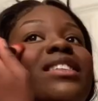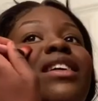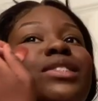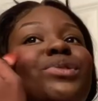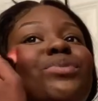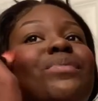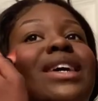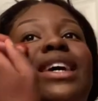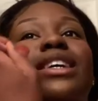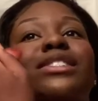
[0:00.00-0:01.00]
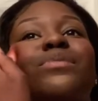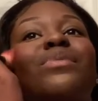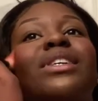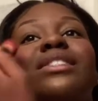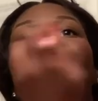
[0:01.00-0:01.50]
Not too much,
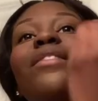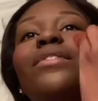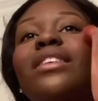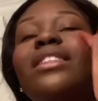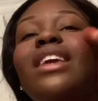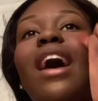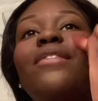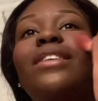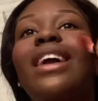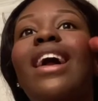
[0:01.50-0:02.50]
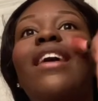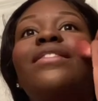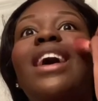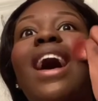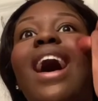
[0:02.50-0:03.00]
but definitely I feel like I have
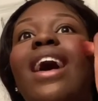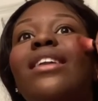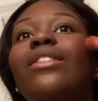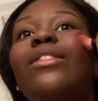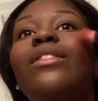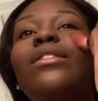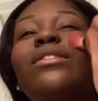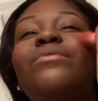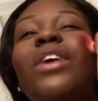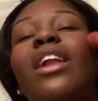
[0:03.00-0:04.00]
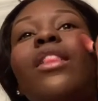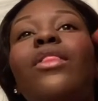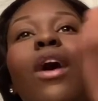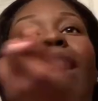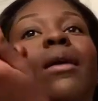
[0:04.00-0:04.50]
to add a, not a
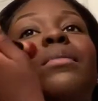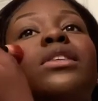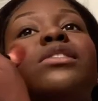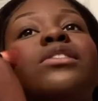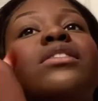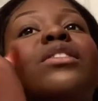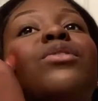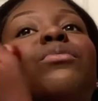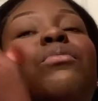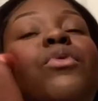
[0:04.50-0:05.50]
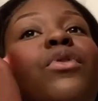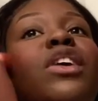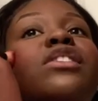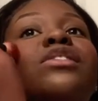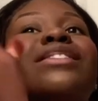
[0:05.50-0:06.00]
lot, but just a little
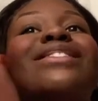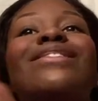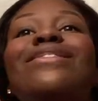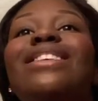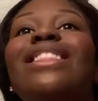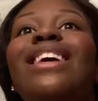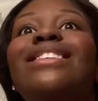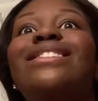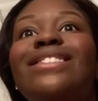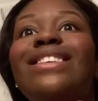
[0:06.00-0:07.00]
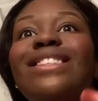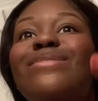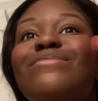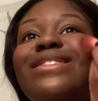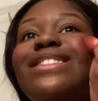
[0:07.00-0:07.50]
more, just so you can like see the
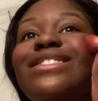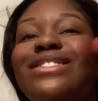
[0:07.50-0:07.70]
blush.